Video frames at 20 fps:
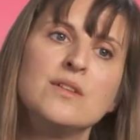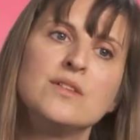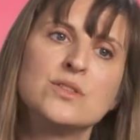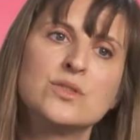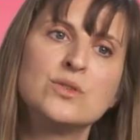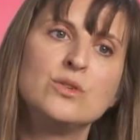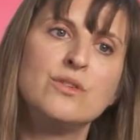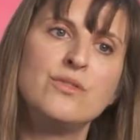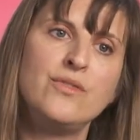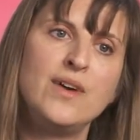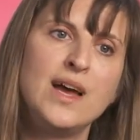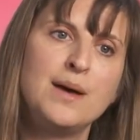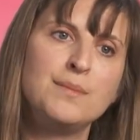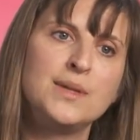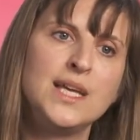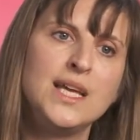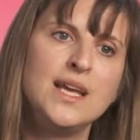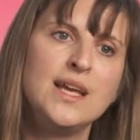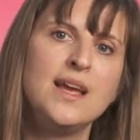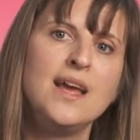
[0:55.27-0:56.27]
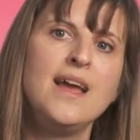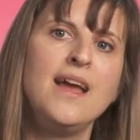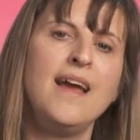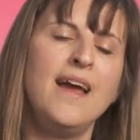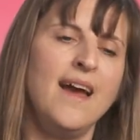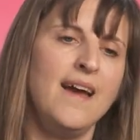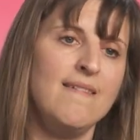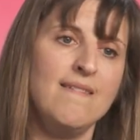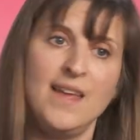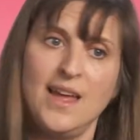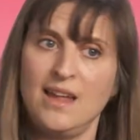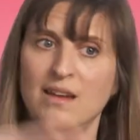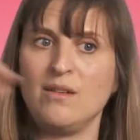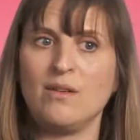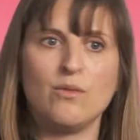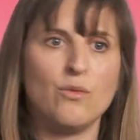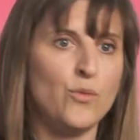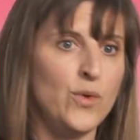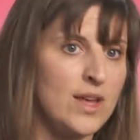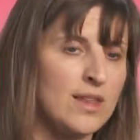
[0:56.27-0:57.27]
school family and
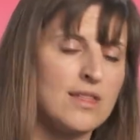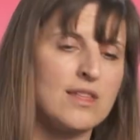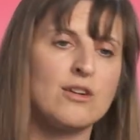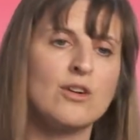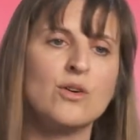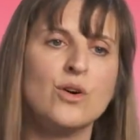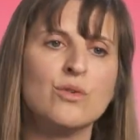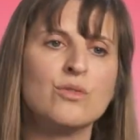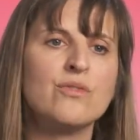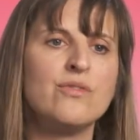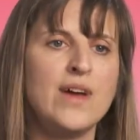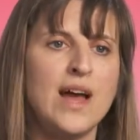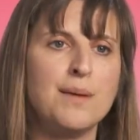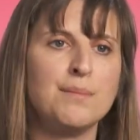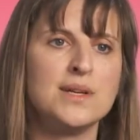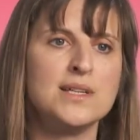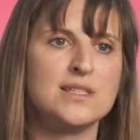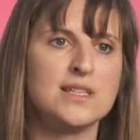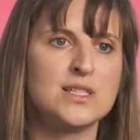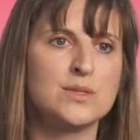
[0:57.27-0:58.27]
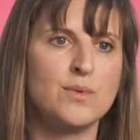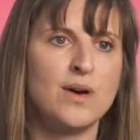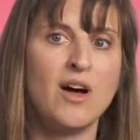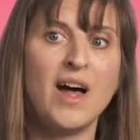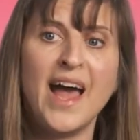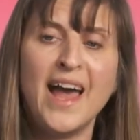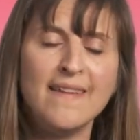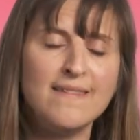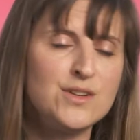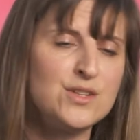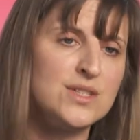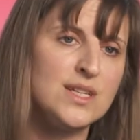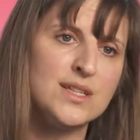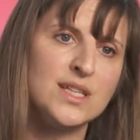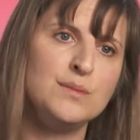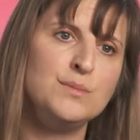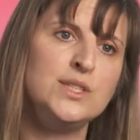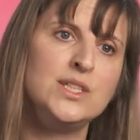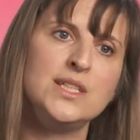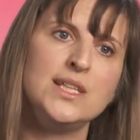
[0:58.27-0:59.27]
then with their own families as well and to the
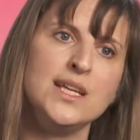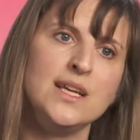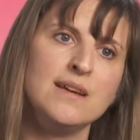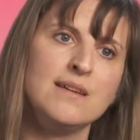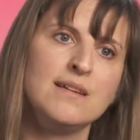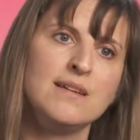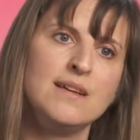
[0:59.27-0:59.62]
community.